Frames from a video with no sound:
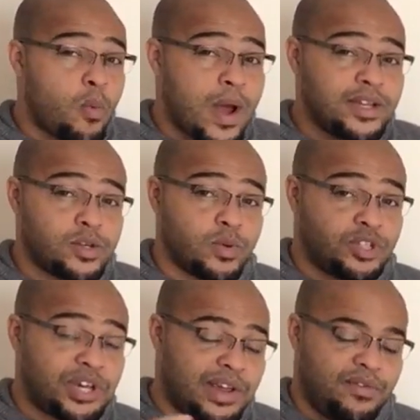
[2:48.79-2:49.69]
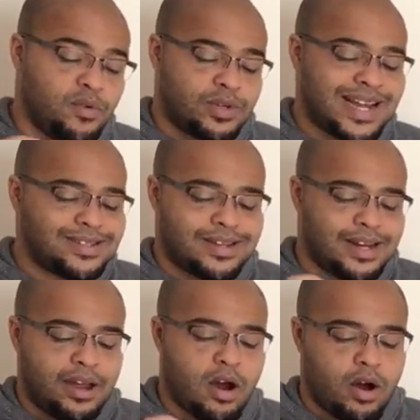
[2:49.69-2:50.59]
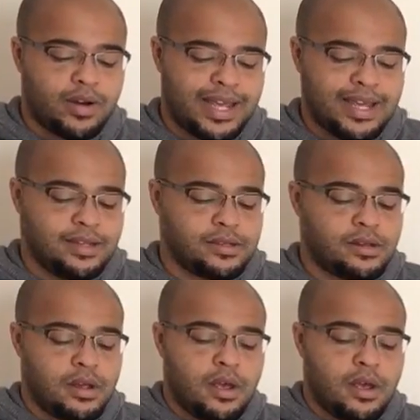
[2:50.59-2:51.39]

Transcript: way to achieve your destiny card is.